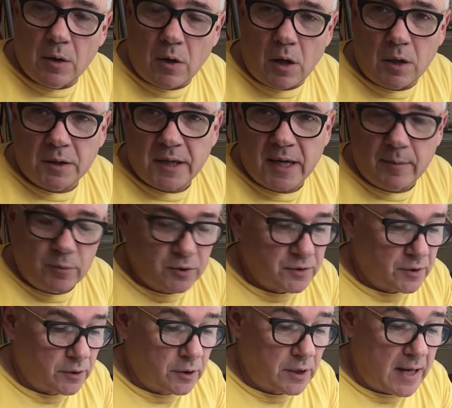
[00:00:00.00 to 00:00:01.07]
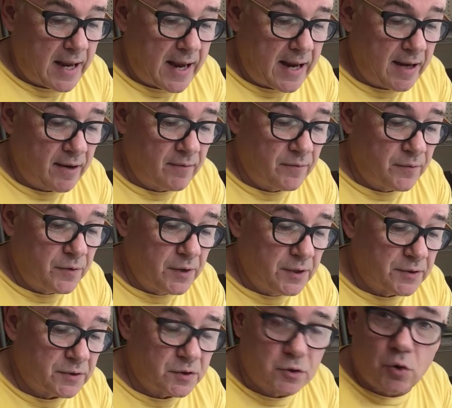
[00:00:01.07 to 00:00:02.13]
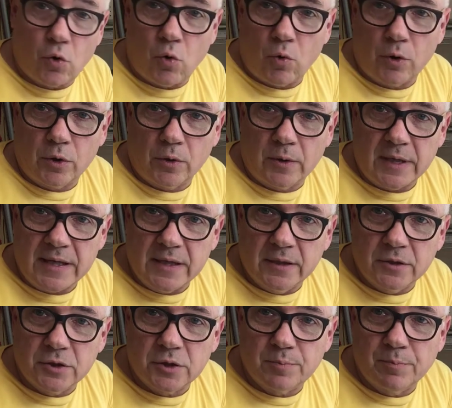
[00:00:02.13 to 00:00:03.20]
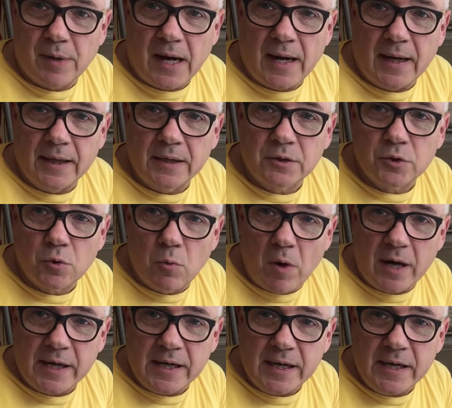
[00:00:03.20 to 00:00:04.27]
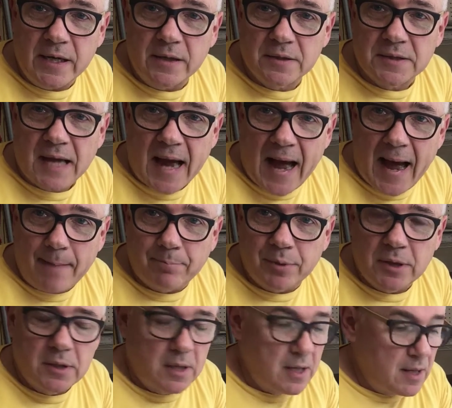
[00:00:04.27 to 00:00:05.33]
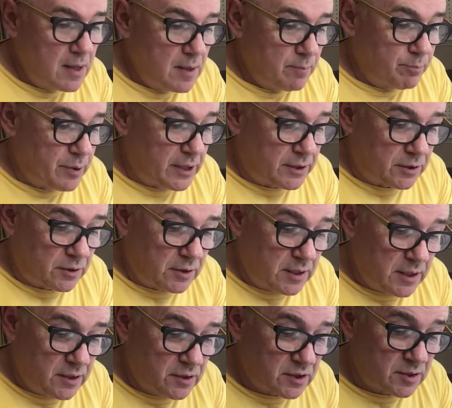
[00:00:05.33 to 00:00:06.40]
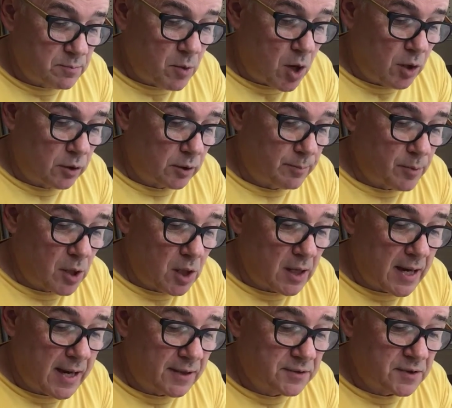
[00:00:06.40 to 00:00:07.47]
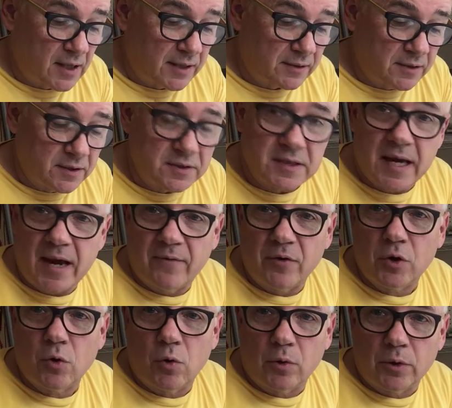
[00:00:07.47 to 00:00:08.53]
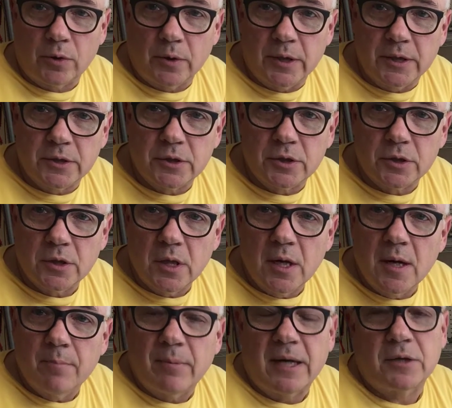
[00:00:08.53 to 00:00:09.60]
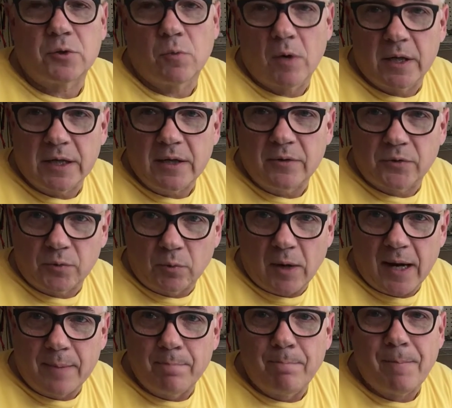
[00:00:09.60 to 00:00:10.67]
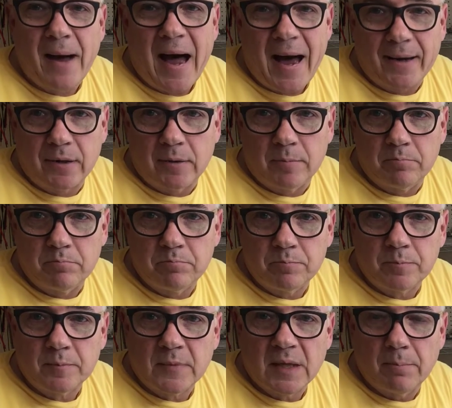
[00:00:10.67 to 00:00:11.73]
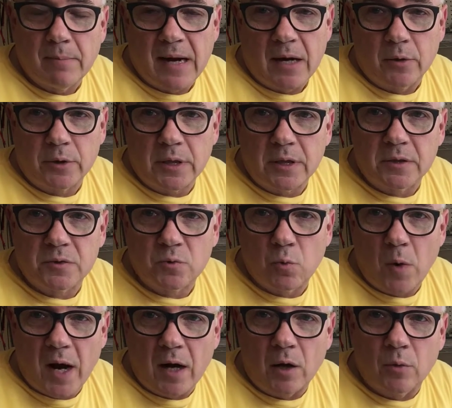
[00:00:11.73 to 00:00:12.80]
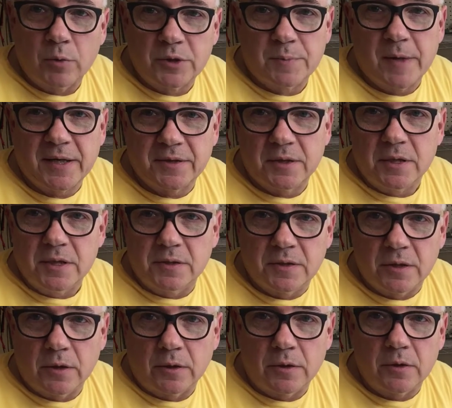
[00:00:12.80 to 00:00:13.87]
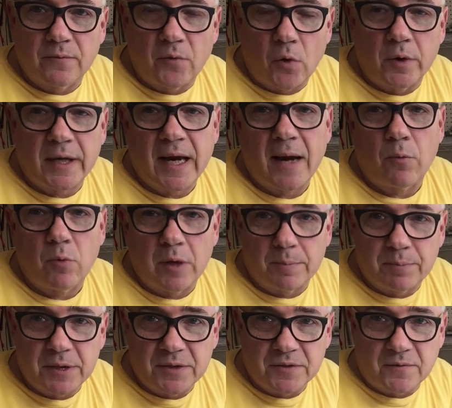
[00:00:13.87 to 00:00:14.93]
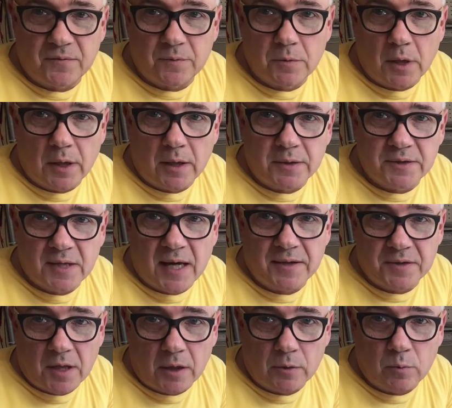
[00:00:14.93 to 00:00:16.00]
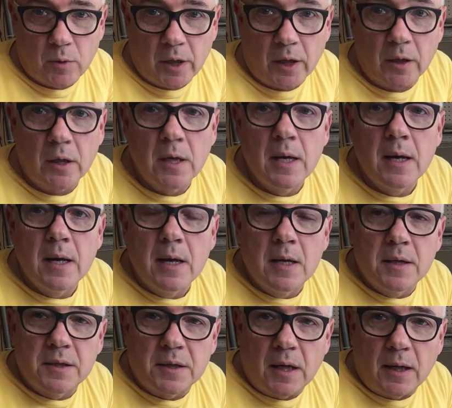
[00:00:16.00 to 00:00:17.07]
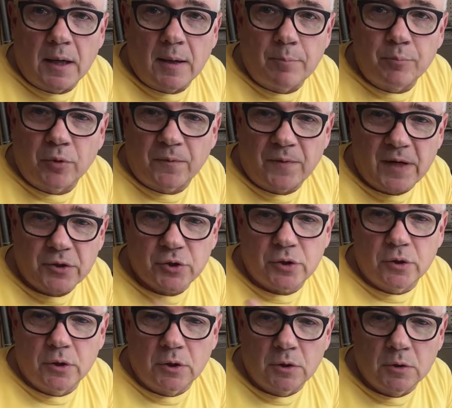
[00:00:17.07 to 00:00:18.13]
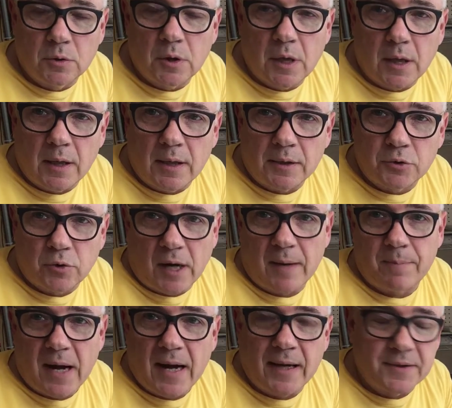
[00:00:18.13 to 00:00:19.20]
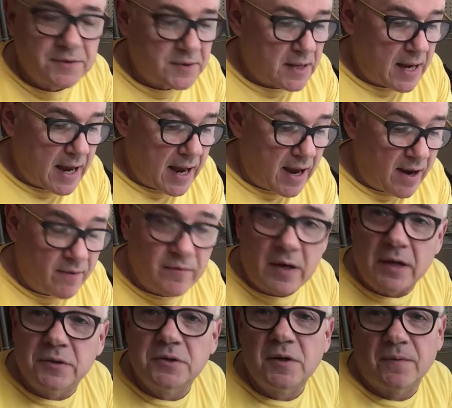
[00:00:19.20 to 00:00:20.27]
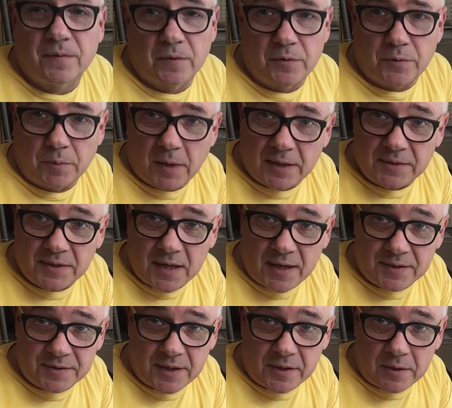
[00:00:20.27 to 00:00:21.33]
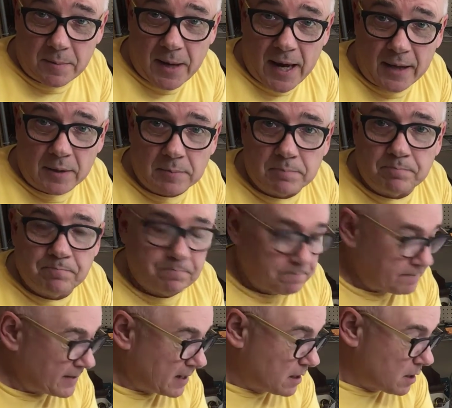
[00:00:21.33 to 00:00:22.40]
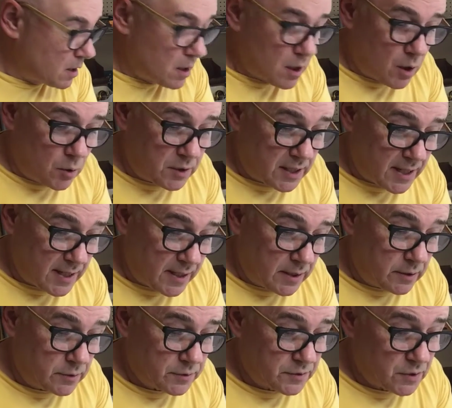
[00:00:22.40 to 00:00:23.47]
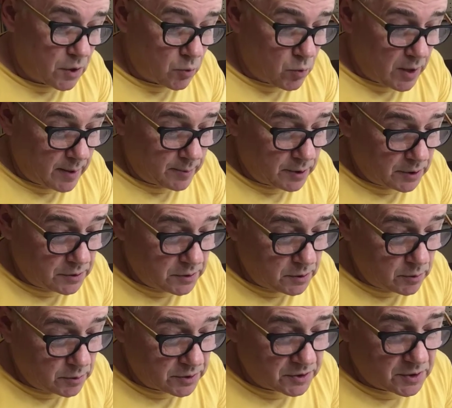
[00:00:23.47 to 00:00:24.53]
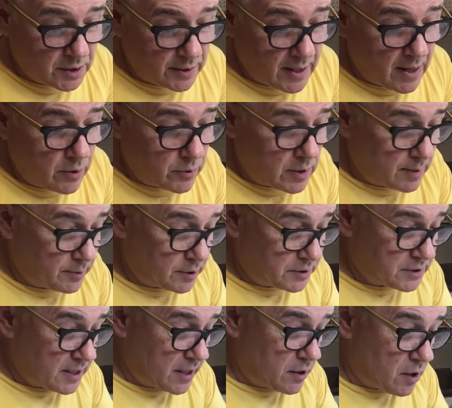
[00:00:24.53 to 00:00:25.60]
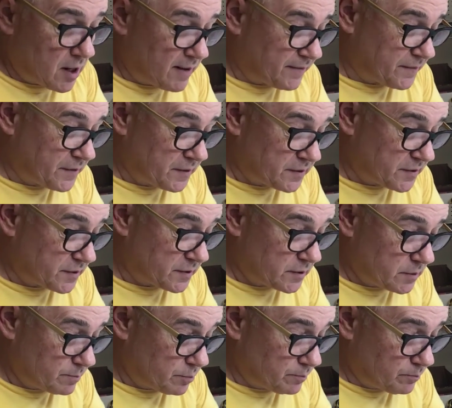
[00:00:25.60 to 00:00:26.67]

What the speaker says: all cameras are going to have this 1/4 inch by 20 top, but the smaller ball heads like this have a 1/4 inch by 20 thread bottom mount as well, which makes it easier. You've only got one piece of size hardware. Professional tripods have a different thread size on the bottom. Okay, so what I'm going to do to start out, I'm going to take off this